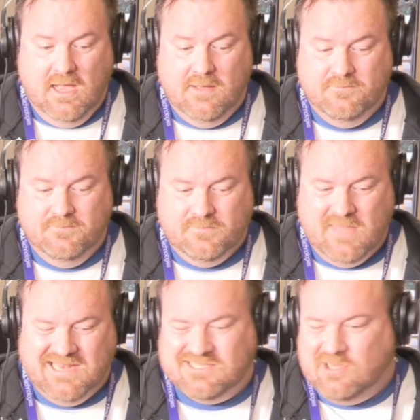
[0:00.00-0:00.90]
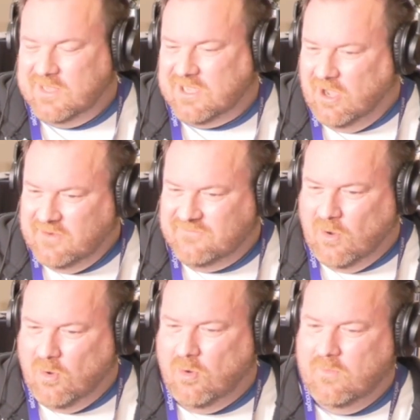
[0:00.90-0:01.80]
And so we kind of
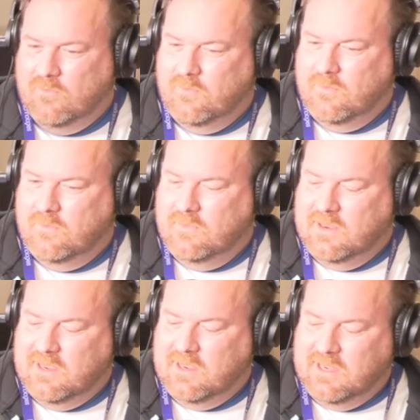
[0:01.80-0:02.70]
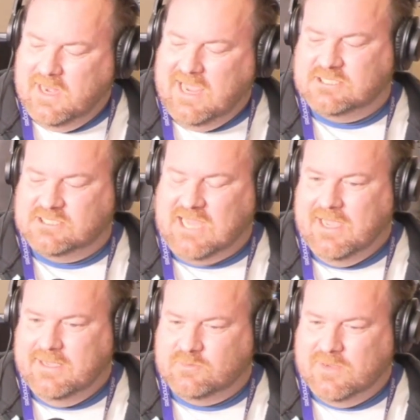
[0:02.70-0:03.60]
all, in each
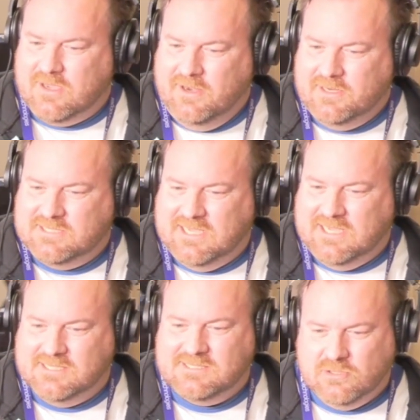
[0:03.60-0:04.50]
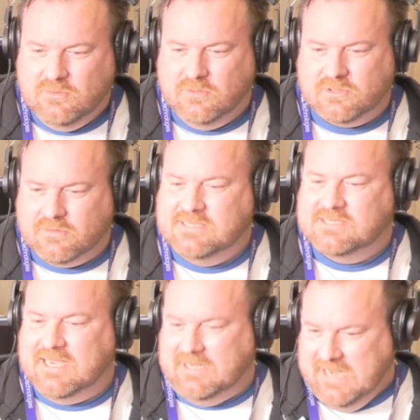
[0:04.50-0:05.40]
stage, we're kind of testing 2 or 3
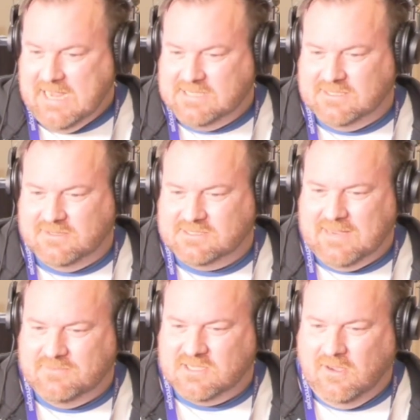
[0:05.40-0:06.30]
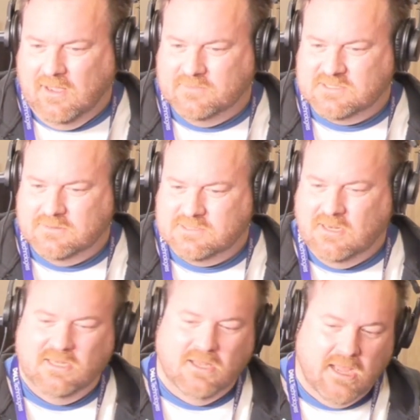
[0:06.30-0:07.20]
techniques at the same time. So it's
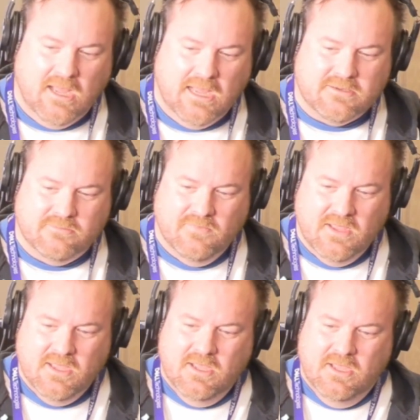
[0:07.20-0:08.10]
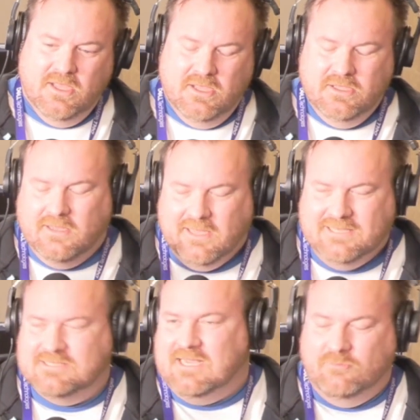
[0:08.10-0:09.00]
not like I
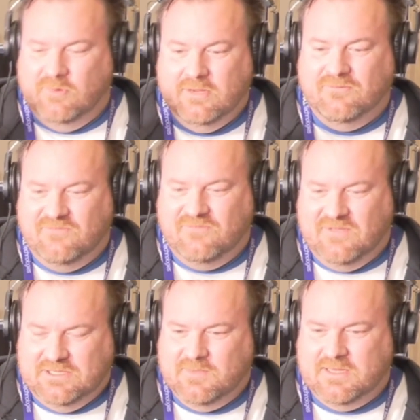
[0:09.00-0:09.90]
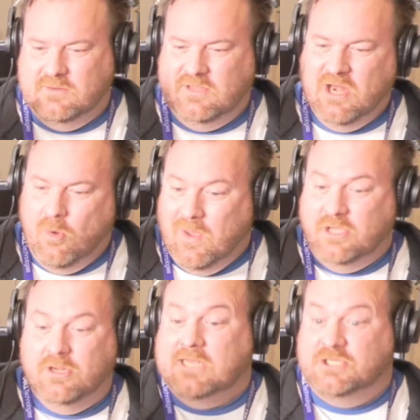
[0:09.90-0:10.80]
hate to say a real feature, but it's, where
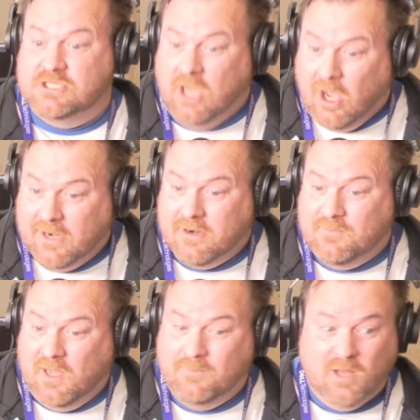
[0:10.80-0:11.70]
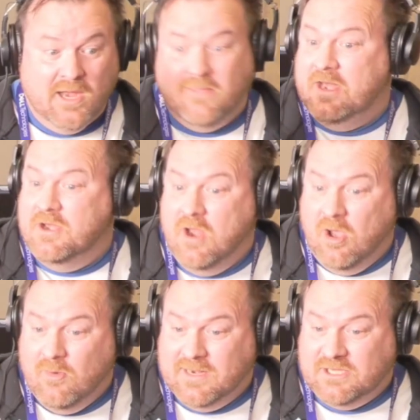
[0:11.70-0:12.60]
you decide on a pipeline and then
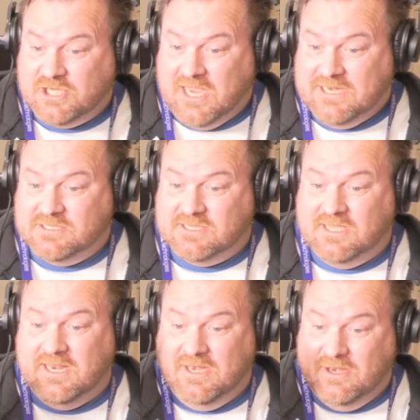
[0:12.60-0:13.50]
no one changes it.